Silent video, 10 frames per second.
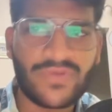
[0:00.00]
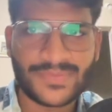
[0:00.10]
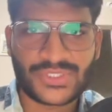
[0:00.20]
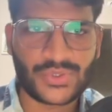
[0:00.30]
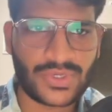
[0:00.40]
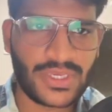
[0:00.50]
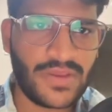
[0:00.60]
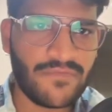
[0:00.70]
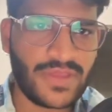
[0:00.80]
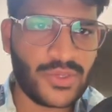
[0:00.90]
web store
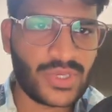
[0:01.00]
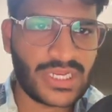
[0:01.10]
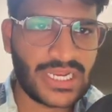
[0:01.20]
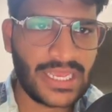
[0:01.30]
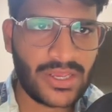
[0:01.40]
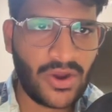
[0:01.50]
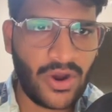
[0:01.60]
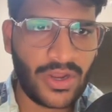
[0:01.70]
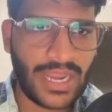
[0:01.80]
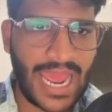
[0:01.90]
where you can click
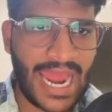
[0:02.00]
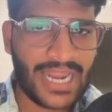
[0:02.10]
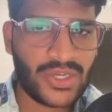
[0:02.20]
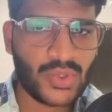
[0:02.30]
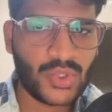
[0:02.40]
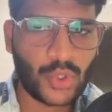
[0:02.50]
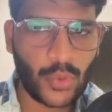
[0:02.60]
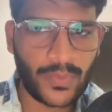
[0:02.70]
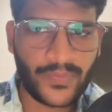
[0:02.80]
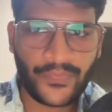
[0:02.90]
on add to
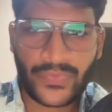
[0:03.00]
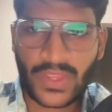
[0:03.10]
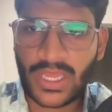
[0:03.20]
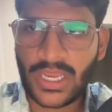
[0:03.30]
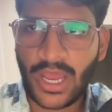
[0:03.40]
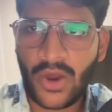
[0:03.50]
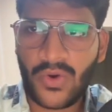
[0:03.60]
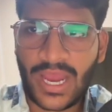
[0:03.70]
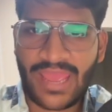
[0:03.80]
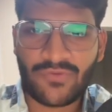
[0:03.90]
Chrome.
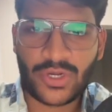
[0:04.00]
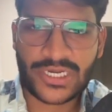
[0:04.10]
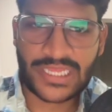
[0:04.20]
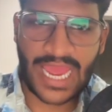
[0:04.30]
Now I have already